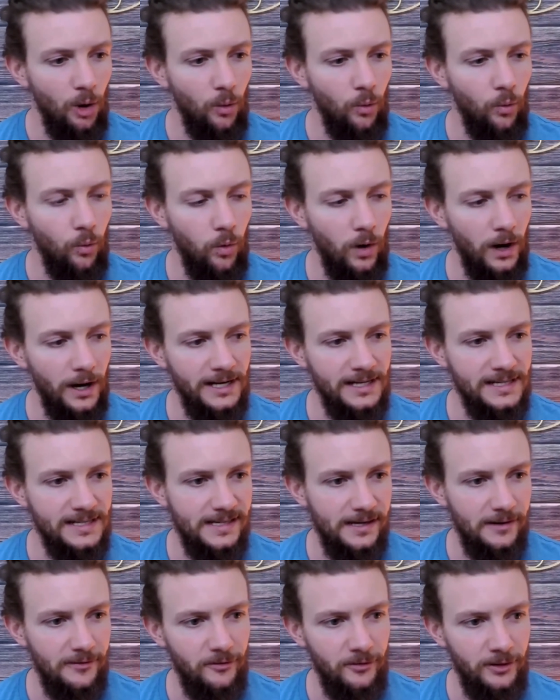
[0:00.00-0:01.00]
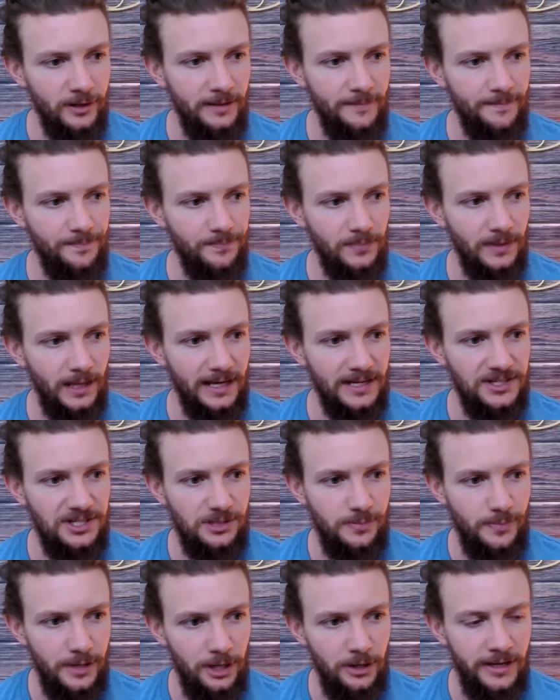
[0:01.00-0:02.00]
what a different
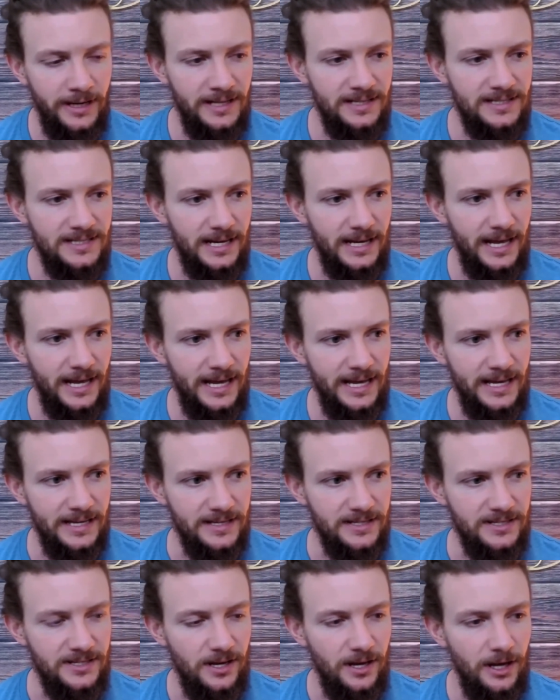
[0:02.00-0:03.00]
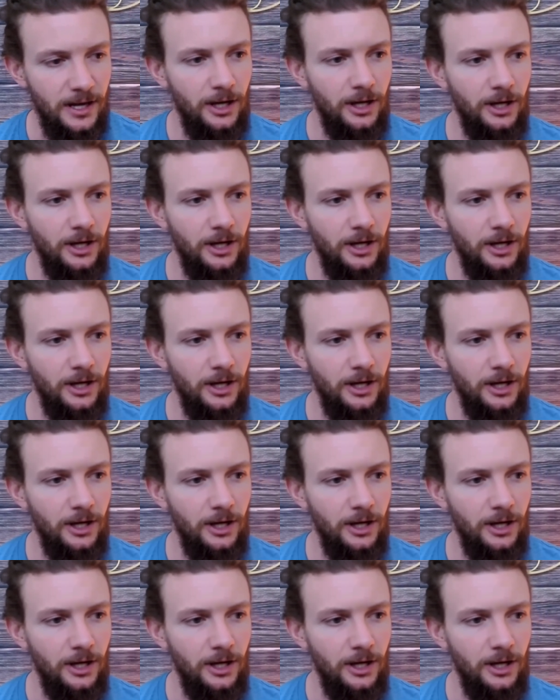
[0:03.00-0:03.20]
experience it is